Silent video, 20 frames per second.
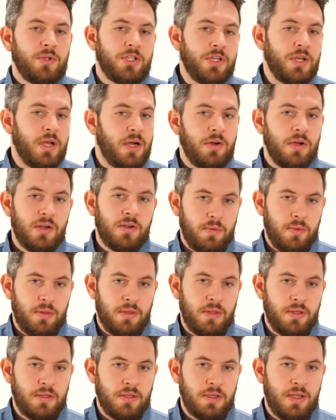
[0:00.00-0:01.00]
area
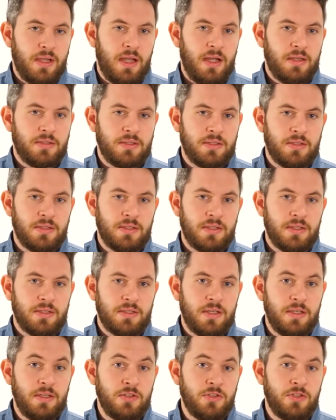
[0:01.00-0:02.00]
within the cancer is
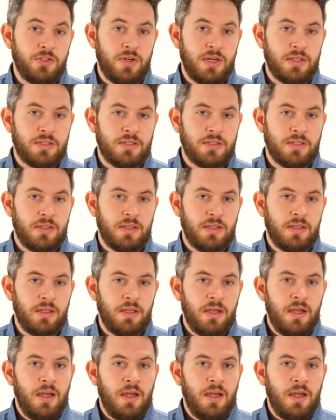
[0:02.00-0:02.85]
interesting.